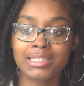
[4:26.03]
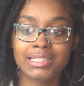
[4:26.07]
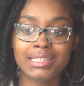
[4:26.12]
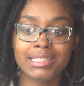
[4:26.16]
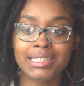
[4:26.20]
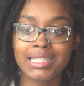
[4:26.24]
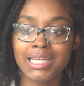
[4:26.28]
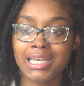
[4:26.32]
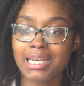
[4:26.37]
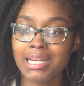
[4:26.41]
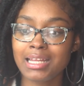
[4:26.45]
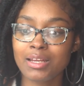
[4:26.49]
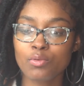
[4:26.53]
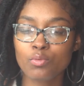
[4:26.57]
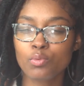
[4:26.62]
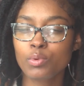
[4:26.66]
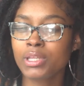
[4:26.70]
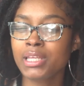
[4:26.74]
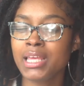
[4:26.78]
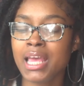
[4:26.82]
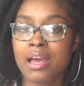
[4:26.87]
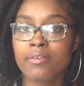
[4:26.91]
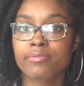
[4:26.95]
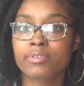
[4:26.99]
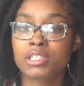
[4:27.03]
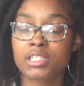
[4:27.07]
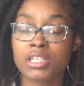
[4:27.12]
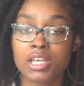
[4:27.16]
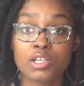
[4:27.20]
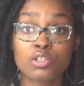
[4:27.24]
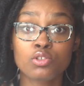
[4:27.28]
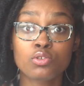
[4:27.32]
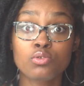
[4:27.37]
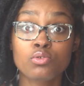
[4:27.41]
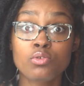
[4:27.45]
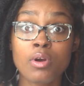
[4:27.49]
didn't really have a
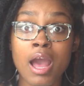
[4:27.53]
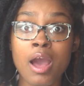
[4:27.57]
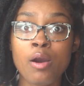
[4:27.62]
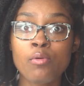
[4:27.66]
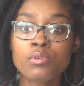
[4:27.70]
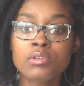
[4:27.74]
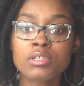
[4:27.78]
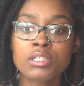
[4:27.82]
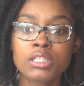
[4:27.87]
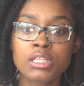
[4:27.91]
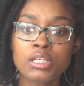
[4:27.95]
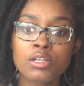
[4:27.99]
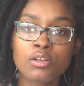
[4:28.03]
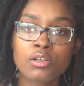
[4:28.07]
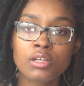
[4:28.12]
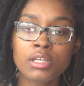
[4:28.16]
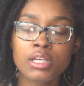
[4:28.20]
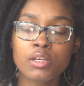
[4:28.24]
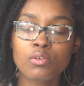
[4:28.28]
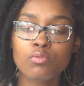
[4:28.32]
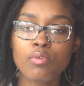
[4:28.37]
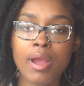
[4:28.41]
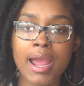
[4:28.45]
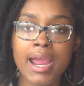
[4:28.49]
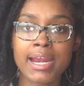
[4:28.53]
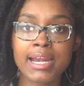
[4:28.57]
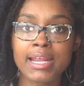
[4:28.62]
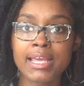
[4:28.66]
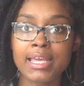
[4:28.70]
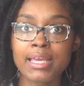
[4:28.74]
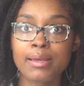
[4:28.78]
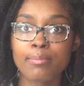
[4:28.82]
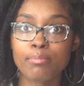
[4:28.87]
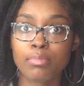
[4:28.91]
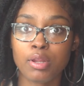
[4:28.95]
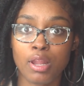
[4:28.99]
schedule. I was literally
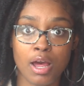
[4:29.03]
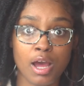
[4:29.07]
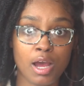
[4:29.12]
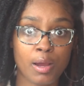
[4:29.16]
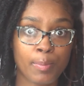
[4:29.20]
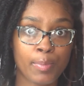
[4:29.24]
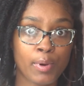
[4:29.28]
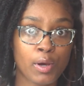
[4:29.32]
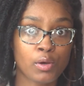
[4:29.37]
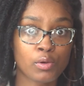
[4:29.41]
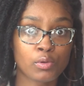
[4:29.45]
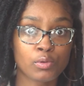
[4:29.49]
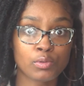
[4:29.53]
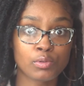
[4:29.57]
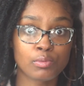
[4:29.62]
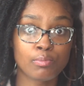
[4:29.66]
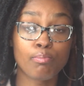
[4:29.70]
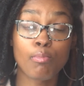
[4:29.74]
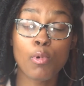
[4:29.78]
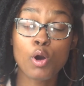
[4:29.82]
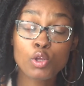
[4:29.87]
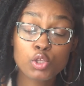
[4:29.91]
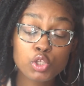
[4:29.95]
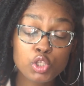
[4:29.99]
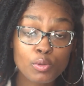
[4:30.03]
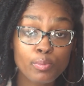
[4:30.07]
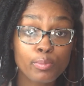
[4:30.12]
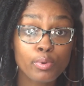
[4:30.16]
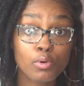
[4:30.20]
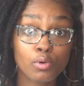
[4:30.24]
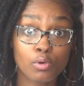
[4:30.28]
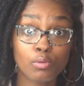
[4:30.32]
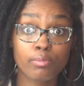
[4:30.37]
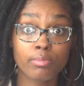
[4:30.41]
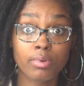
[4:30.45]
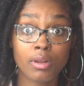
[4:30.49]
writing blog posts,
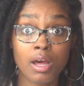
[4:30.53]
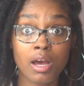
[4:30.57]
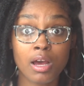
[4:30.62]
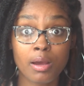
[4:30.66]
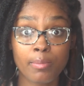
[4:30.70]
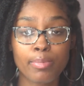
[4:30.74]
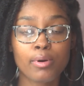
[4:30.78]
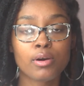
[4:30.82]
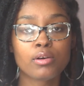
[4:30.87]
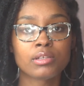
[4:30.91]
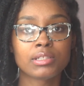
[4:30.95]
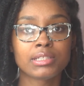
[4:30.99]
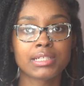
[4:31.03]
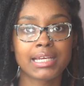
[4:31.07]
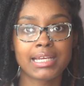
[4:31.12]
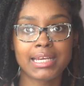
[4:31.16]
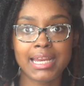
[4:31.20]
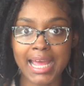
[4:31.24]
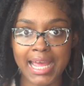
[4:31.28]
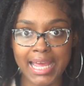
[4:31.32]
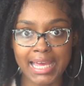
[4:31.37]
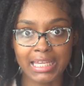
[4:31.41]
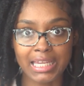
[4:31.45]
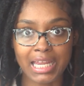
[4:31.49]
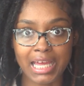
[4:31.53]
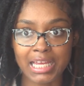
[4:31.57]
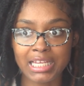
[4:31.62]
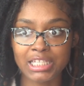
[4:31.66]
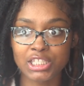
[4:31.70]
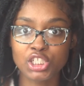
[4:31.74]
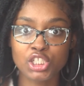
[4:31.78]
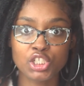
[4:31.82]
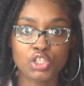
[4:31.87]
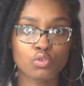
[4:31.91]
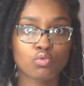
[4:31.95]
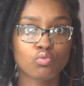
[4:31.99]
multiple blog posts a day, like
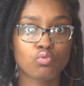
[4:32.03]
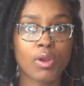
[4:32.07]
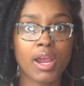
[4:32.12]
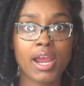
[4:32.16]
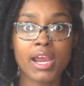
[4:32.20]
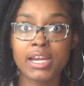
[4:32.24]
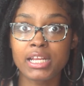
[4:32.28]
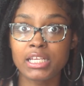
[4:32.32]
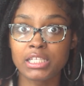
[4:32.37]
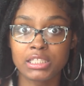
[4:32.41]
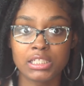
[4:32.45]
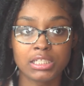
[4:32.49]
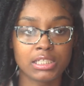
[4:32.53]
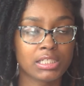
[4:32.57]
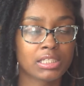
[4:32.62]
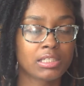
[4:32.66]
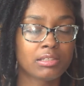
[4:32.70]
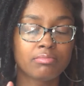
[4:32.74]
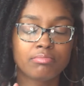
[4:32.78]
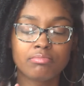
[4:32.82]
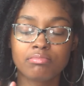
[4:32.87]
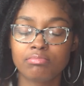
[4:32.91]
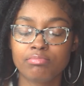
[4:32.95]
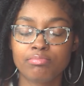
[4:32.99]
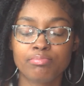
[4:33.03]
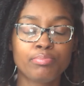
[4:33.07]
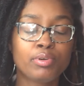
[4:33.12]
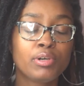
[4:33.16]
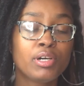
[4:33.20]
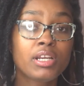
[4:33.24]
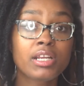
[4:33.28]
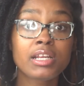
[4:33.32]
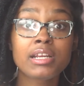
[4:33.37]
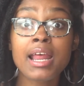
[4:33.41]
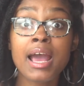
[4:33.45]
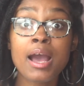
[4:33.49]
just writing, just
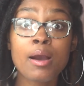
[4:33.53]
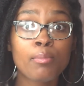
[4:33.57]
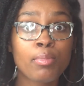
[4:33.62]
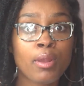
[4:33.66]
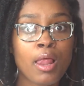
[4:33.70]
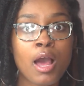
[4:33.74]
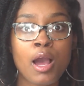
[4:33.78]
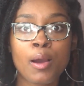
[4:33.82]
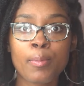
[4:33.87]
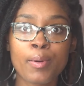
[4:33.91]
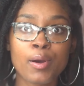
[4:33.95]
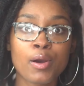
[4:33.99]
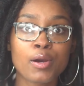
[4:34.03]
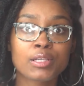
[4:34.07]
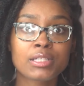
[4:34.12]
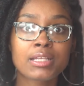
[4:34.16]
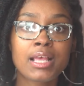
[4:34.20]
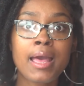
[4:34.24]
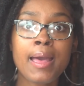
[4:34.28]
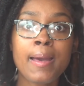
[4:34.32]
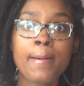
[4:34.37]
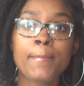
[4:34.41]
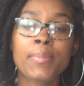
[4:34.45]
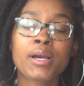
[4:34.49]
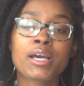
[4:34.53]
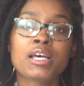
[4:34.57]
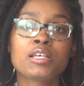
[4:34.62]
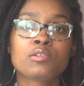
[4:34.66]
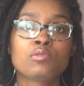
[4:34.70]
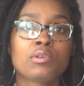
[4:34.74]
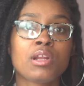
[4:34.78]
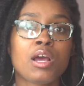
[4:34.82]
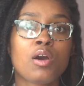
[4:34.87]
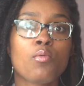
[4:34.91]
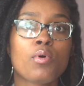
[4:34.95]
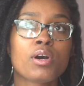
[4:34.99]
putting out blog posts. Because
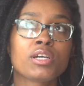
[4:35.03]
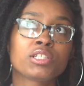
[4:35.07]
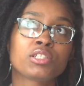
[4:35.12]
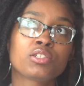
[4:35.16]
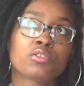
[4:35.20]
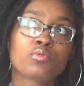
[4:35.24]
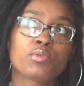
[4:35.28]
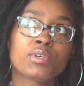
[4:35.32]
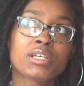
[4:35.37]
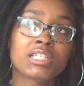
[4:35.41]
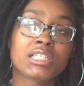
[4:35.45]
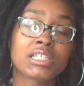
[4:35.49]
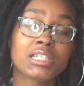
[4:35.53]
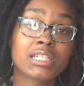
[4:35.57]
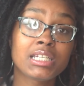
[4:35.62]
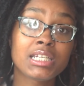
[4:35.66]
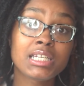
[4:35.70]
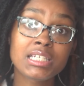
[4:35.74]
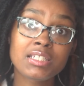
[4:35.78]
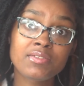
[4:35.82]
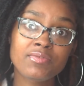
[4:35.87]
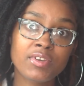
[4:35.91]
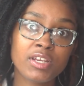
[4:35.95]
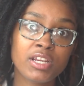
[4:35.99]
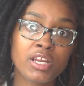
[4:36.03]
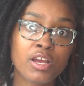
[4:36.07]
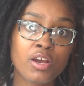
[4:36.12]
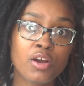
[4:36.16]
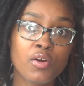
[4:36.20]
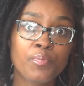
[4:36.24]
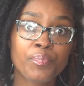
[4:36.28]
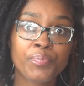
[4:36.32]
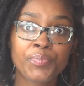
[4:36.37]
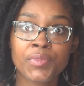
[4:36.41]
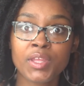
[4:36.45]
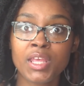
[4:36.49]
when I watched the Rich and Niche
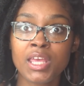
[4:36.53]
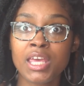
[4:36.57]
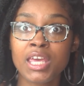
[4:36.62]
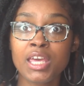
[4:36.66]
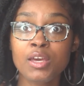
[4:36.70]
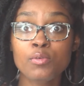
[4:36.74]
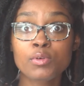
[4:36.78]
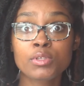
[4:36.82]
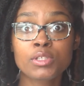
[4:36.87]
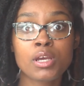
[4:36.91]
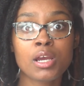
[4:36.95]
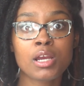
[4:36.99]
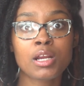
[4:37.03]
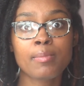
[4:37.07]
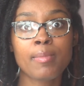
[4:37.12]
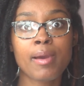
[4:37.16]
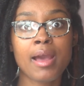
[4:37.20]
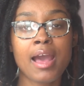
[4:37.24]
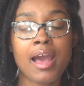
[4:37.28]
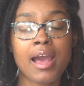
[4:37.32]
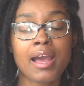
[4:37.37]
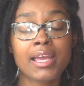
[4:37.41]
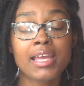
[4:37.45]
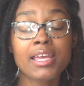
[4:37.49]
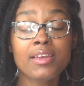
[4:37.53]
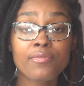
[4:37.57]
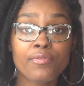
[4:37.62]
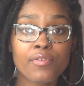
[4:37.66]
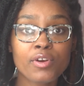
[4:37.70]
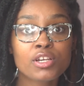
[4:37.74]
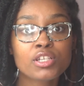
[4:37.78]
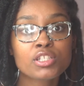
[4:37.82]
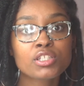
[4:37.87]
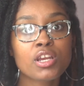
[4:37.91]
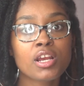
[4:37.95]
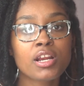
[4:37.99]
video, he was talking about how he
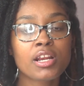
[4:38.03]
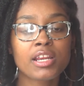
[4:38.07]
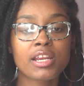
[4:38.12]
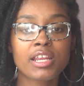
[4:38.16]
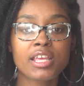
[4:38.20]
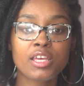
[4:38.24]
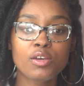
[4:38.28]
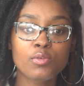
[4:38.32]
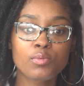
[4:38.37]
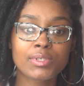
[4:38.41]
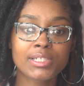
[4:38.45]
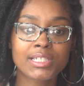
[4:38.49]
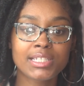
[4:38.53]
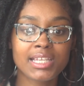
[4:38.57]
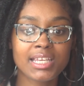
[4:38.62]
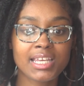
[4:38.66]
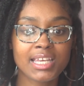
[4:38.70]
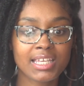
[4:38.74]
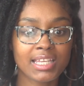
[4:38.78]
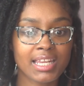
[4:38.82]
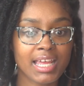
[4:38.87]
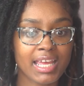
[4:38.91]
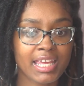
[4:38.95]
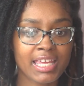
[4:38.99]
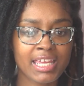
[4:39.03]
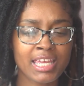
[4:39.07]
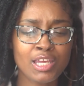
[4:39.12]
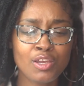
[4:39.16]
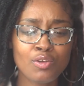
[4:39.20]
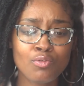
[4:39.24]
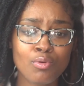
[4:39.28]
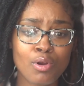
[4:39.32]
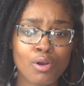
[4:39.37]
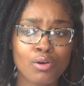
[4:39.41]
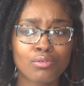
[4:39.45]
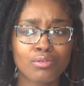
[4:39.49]
first started, and he was saying like he
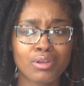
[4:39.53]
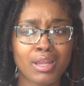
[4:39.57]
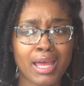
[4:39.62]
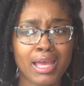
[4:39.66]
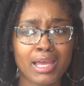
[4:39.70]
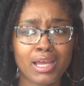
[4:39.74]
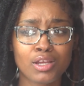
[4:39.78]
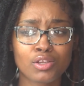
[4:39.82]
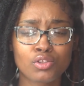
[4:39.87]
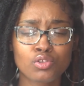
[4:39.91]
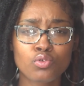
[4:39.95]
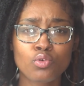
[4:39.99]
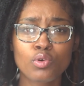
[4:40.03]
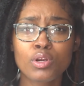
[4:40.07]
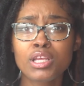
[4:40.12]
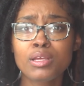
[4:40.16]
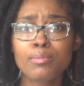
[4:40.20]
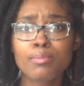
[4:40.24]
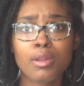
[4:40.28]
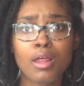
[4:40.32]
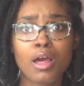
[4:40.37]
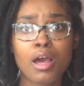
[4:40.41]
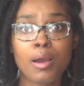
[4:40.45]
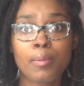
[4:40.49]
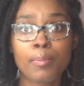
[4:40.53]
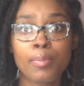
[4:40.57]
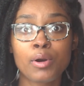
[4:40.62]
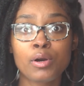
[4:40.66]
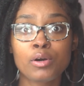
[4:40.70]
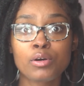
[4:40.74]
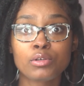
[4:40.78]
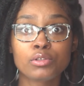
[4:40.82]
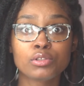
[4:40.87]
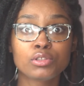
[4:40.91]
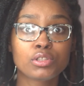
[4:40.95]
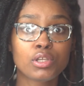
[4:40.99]
wrote like 20 blog
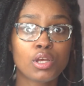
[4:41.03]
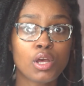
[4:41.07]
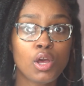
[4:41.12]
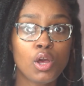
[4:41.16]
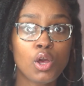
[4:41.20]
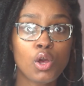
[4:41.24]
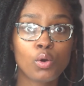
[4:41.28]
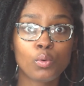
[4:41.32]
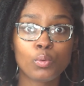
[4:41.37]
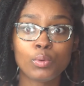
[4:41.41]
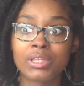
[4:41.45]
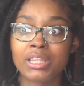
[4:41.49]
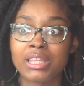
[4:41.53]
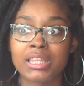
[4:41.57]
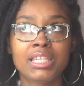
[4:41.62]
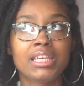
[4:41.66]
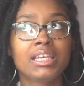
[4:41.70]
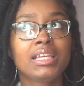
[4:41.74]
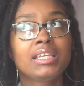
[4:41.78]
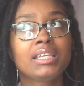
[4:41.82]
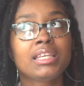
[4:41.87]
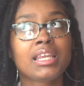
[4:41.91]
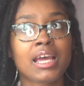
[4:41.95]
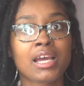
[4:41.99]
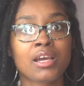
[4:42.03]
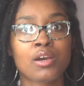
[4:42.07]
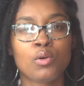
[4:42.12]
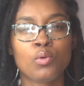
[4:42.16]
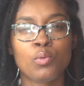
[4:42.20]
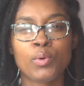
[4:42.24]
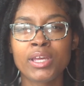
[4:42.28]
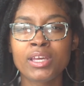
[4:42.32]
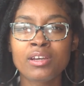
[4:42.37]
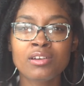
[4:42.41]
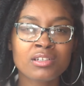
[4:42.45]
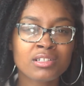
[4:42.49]
posts within like a
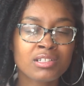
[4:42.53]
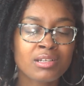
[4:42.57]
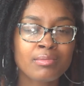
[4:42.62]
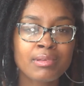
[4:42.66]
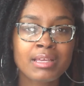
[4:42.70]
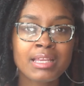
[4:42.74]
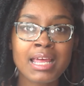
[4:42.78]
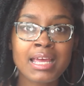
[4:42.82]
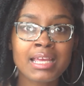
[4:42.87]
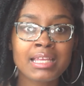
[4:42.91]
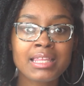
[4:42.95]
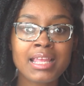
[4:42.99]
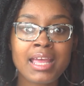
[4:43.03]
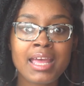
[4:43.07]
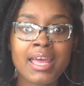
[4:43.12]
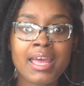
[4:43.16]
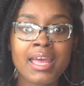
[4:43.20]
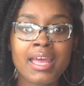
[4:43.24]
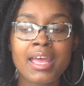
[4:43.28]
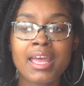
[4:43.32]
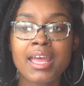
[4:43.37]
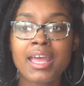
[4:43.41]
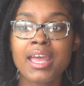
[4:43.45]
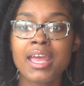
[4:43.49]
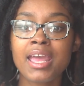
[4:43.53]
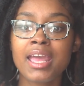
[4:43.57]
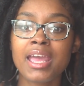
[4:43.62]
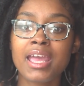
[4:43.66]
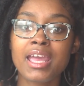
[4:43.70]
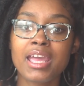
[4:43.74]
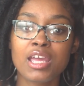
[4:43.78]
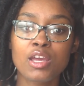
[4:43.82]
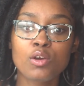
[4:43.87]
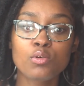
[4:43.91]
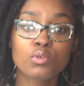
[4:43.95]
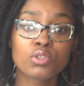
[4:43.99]
week or something like that.
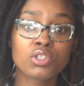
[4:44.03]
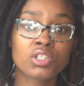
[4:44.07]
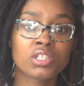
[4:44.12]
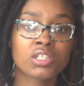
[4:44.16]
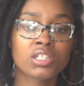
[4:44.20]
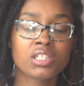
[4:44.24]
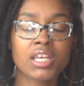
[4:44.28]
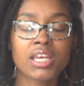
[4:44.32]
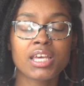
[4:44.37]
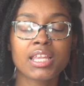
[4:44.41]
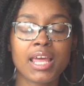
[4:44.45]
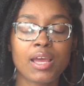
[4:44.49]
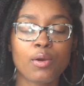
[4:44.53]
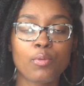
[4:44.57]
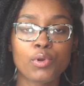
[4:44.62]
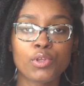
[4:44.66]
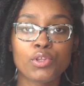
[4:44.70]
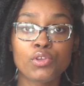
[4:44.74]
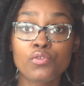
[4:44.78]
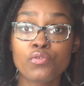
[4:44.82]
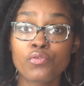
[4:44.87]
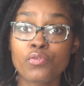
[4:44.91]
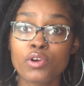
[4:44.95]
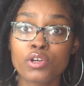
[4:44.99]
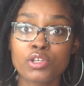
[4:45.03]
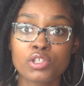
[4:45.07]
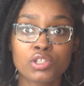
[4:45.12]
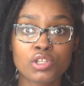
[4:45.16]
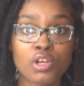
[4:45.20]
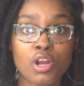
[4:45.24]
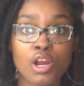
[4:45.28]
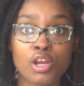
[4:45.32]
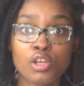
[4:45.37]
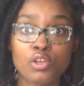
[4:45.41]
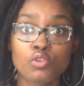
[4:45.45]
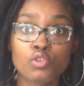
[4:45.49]
And he was just saying like when you first
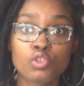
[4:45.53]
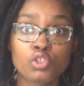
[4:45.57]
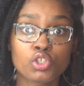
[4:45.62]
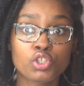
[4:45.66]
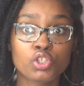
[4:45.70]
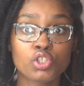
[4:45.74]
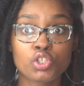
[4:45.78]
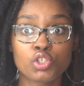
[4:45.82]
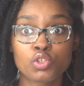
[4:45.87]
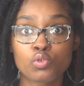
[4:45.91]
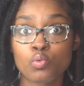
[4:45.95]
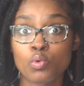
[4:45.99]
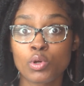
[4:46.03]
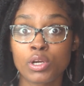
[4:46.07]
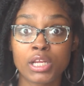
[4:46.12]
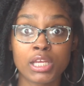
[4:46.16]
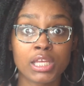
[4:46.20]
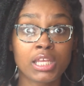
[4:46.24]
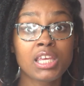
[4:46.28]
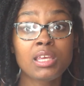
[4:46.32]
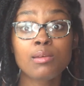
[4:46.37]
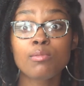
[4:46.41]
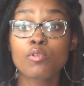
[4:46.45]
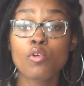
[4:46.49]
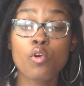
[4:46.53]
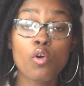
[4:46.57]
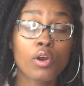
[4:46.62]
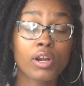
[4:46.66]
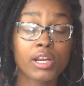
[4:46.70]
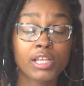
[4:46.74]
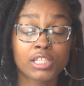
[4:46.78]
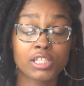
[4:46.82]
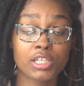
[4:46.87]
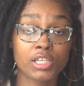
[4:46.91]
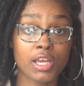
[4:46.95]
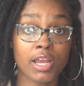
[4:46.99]
start, you should just want to keep going
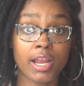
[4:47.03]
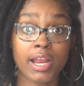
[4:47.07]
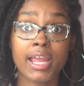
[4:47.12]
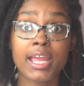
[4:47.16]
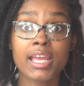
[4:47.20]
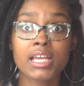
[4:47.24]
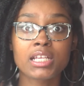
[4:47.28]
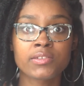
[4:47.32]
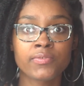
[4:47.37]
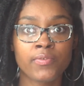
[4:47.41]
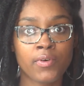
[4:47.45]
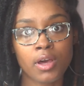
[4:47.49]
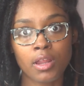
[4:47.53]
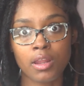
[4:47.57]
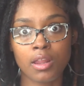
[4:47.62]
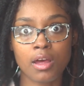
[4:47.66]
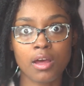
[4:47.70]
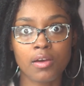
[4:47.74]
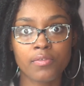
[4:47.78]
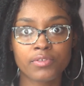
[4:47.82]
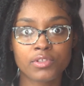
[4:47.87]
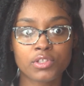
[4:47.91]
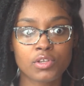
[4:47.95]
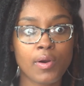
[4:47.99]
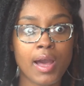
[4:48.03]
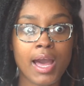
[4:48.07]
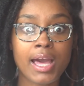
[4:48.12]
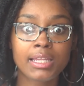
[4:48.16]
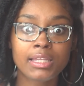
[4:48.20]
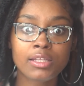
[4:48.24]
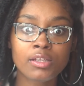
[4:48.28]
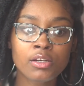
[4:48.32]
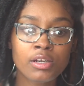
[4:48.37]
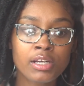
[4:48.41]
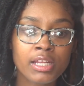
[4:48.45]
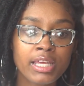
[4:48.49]
until your hands fall off. So I
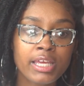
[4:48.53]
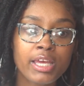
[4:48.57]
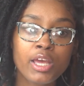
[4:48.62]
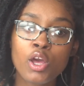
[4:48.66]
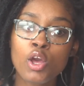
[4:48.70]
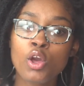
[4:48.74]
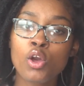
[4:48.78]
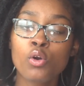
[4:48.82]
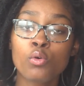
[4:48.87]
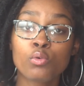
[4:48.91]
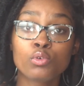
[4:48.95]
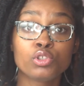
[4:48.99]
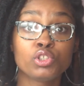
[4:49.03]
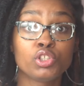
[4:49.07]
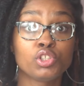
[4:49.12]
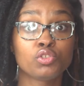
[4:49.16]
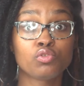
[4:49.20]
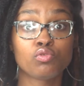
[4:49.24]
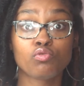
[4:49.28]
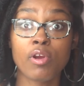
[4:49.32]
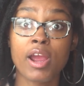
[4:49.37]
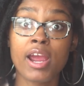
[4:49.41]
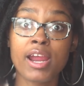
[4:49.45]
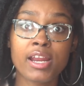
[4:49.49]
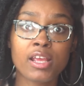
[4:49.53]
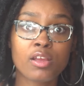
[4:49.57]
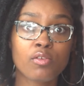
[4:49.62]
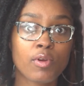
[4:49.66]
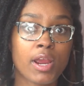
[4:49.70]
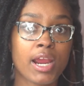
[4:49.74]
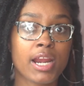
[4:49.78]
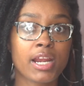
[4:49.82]
literally was just writing,